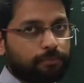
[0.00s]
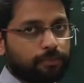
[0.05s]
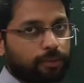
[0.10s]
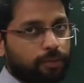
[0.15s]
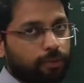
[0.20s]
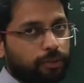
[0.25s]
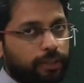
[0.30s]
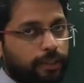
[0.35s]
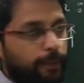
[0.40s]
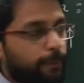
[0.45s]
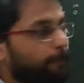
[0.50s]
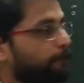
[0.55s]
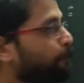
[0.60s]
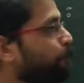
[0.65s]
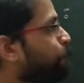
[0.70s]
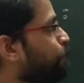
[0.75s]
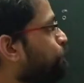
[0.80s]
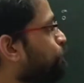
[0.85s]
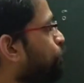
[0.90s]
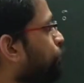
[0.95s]
Okay,
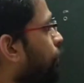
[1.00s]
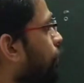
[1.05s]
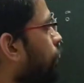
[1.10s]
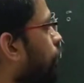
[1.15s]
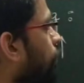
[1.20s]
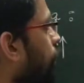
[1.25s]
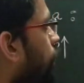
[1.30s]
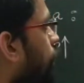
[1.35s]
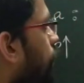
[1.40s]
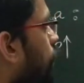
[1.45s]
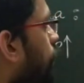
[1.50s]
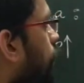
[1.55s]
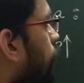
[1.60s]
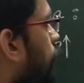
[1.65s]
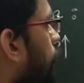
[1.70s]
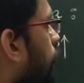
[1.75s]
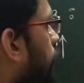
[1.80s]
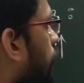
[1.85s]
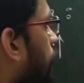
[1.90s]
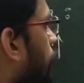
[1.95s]

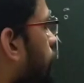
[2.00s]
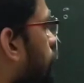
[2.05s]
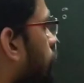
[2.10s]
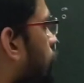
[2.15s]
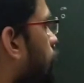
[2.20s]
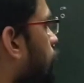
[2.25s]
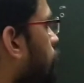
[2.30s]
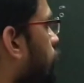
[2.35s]
and